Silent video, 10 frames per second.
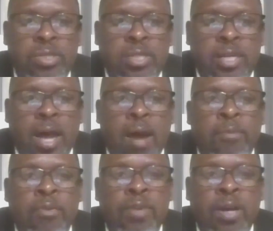methodologies
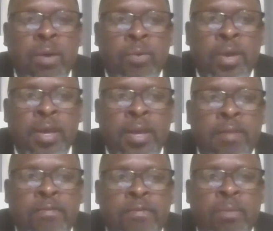that are moving
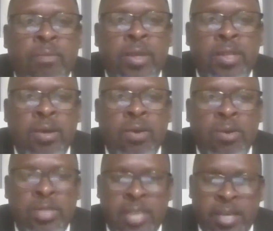away from what they
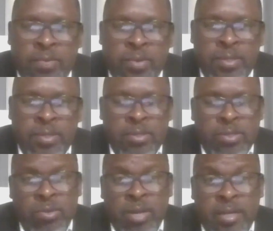call sight words.
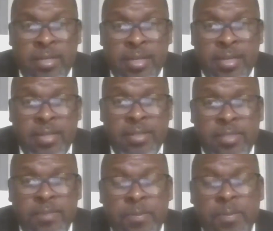So, like in
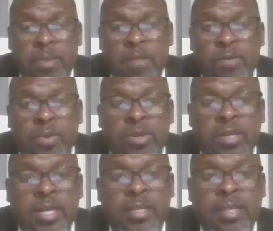English, for
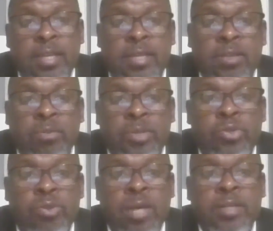your grade three, there will
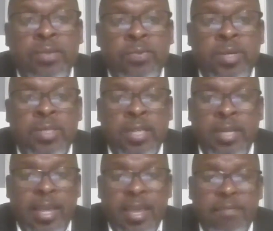be 200
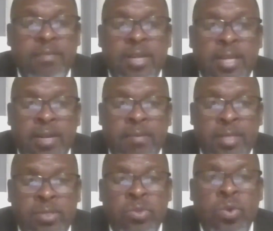words that every
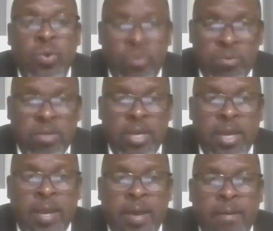learner must know.
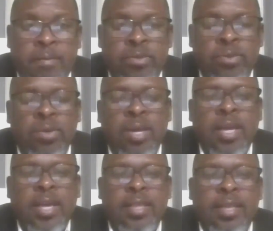Uh, so,
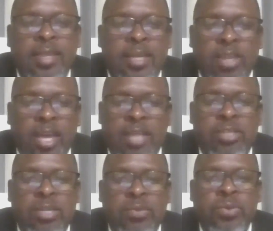they, they
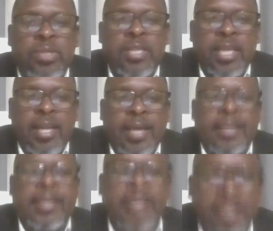actually wouldn't
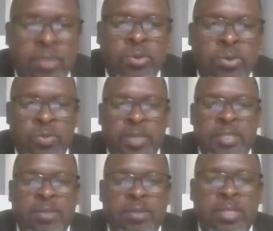read those
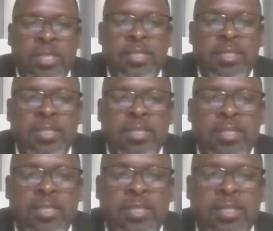words. They will just
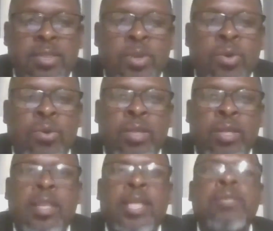look at them and
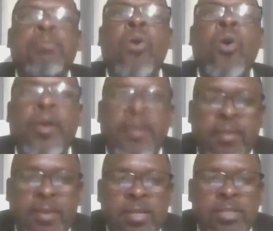know that that's
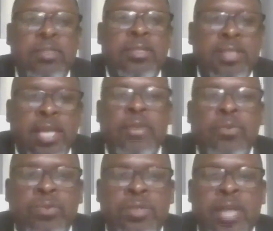boy. So,
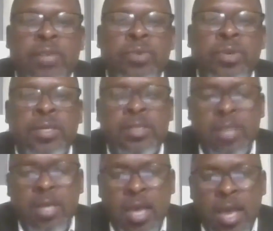it's a
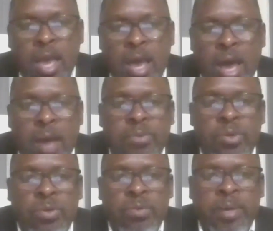words.
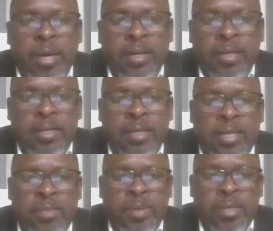I'm told by
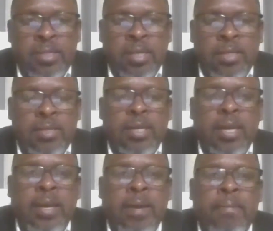reading experts
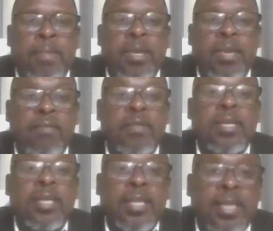that um,
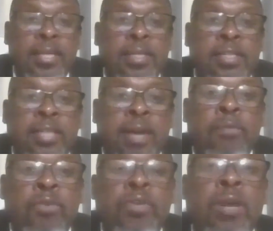even in English,
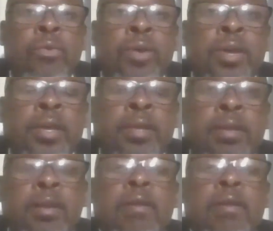they are moving away